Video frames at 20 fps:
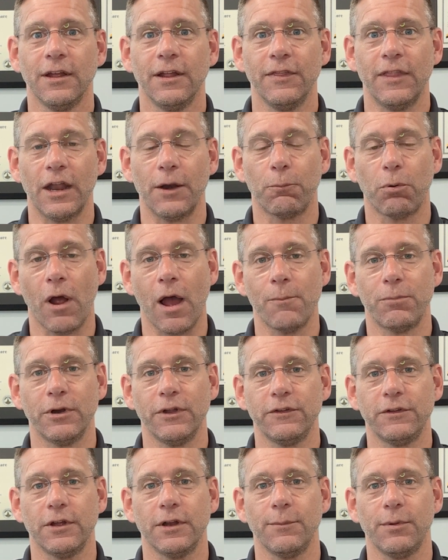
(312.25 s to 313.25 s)
that a property
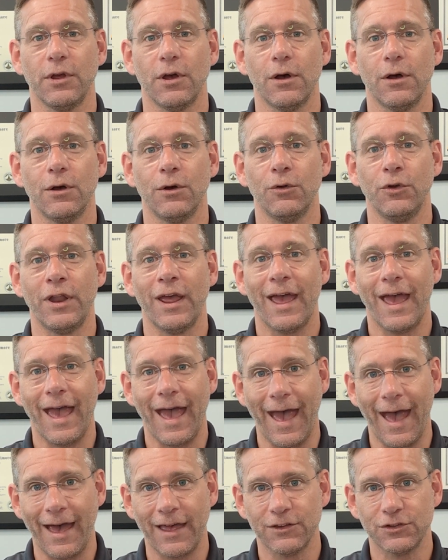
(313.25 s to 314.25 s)
is going to be owned
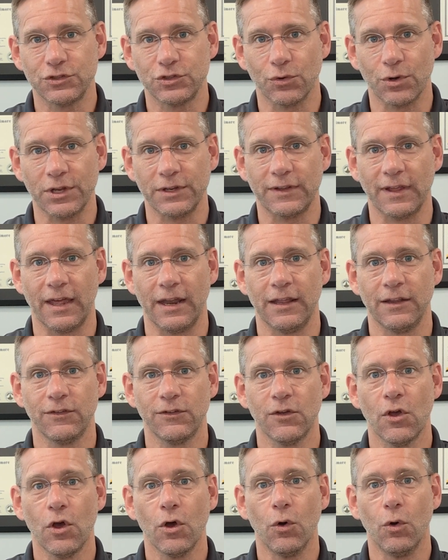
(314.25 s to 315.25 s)
as joint
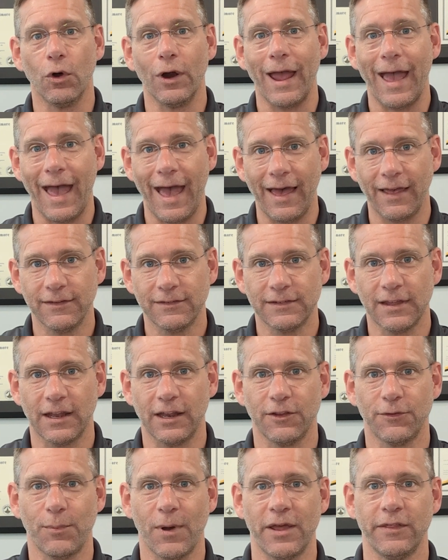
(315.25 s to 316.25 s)
tenants or as
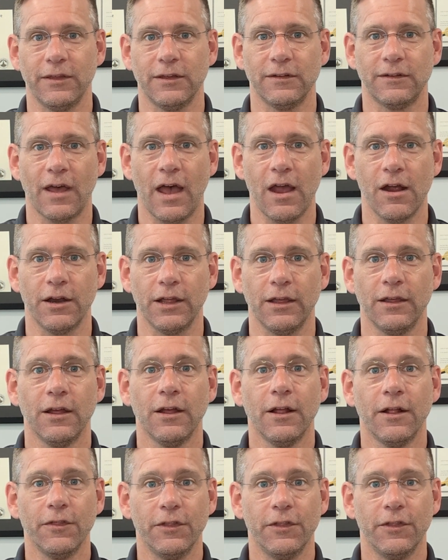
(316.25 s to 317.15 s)
tenants by the entirety,